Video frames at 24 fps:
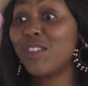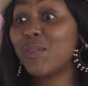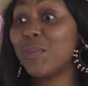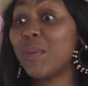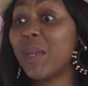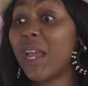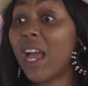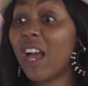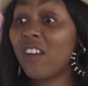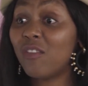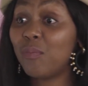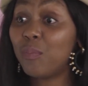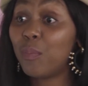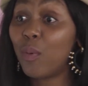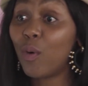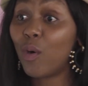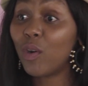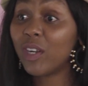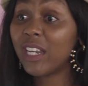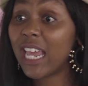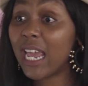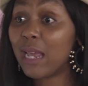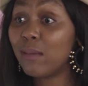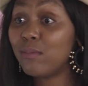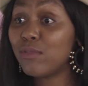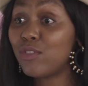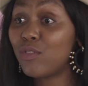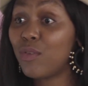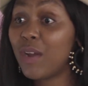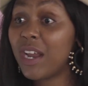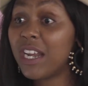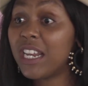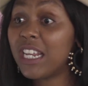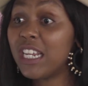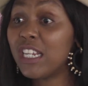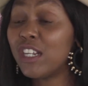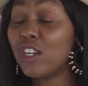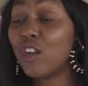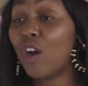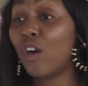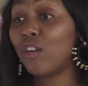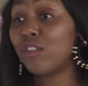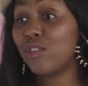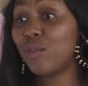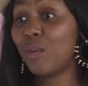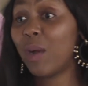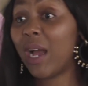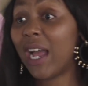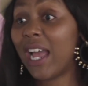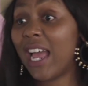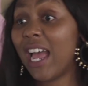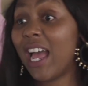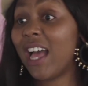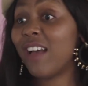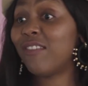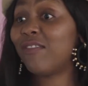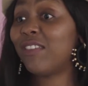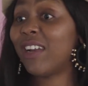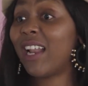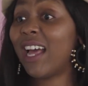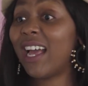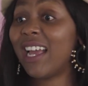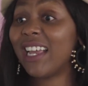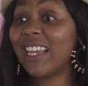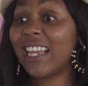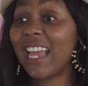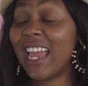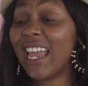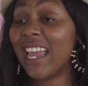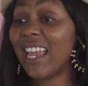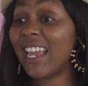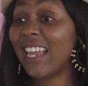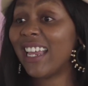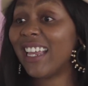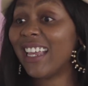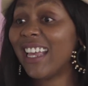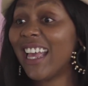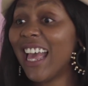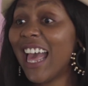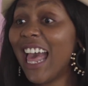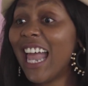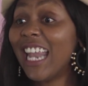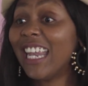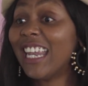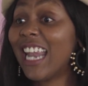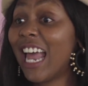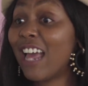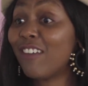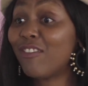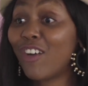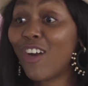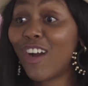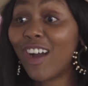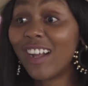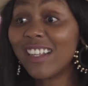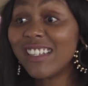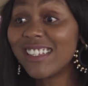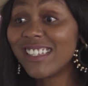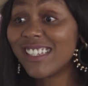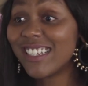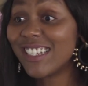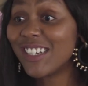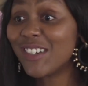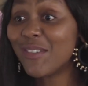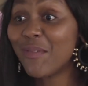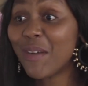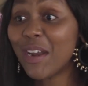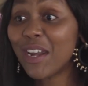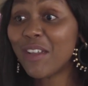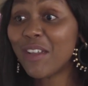Do we have board games ready or do I have a live concert concert ready